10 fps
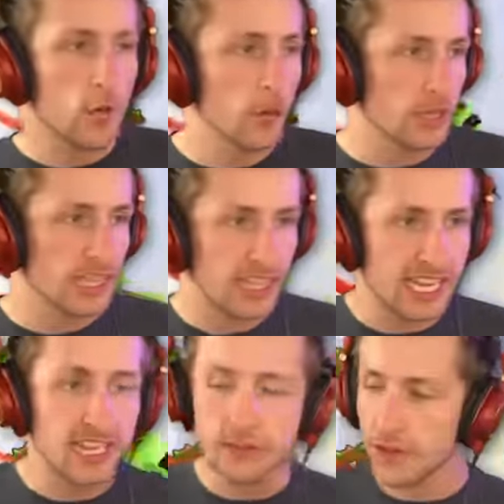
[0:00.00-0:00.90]
we'll
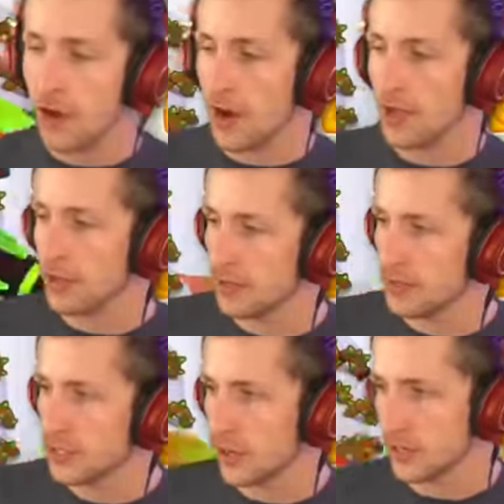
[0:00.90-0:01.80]
click on,
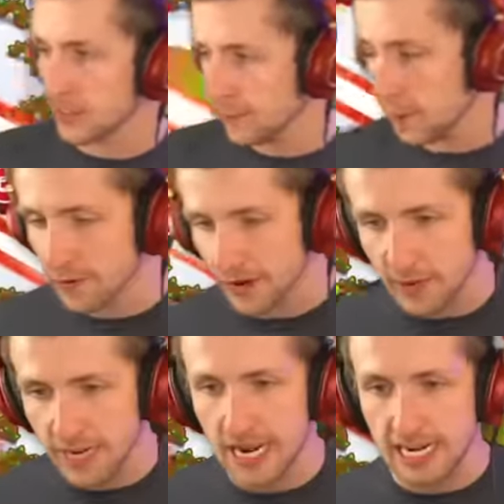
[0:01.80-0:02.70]
so it's the fortified
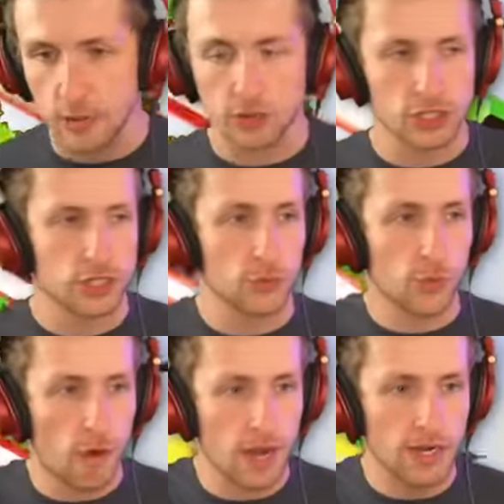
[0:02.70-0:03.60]
BAD, and we'll just do
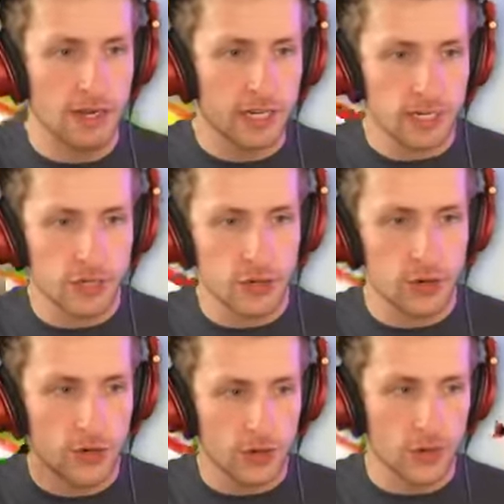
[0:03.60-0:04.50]
one,
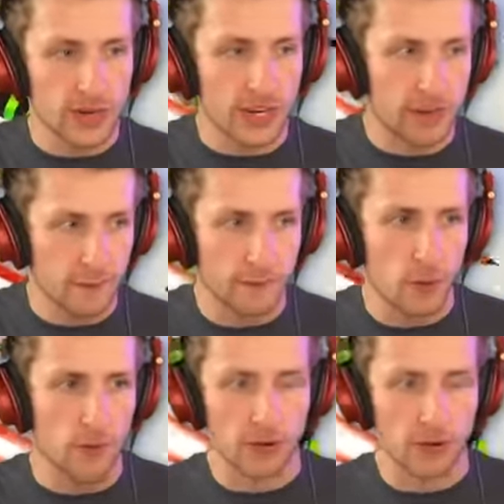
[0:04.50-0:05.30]
two, three, four,